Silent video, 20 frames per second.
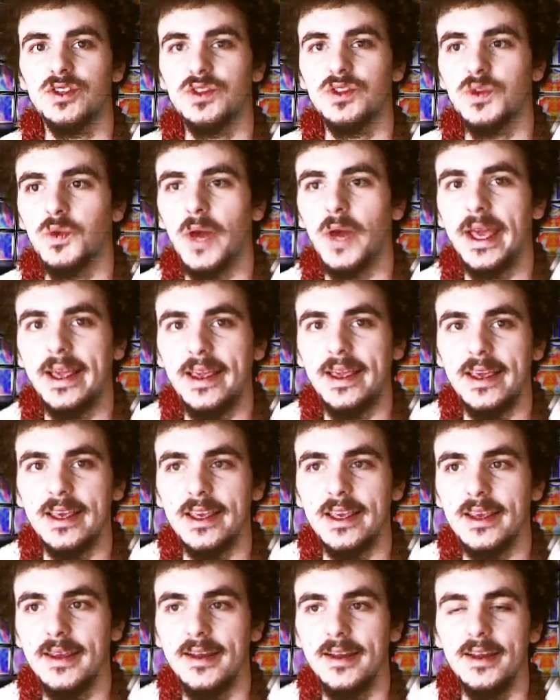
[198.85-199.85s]

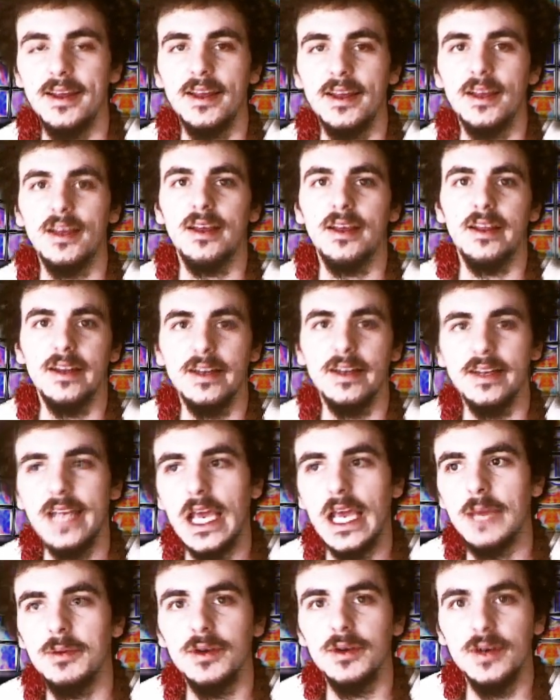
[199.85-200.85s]
swanky
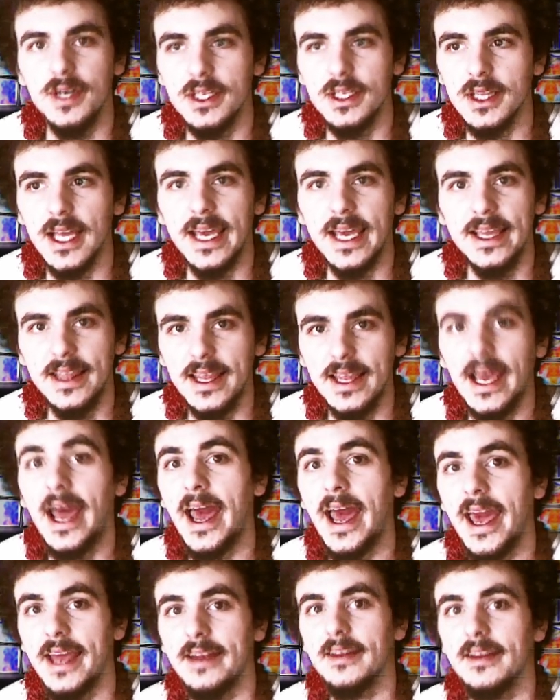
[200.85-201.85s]
neighborhood like
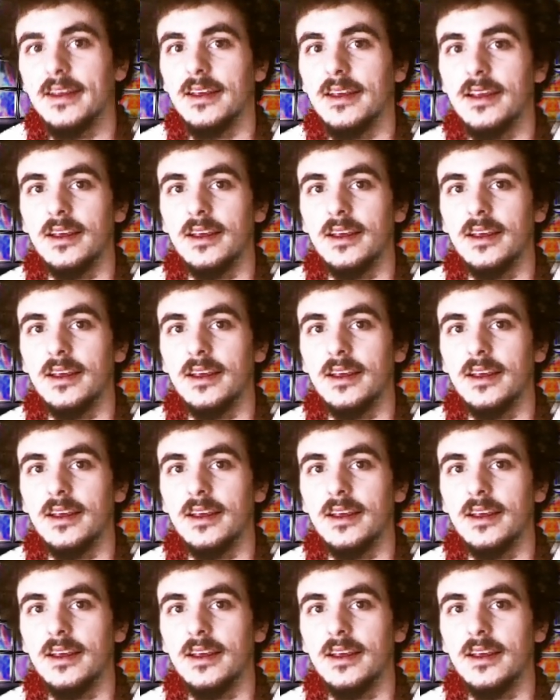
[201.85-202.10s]
that,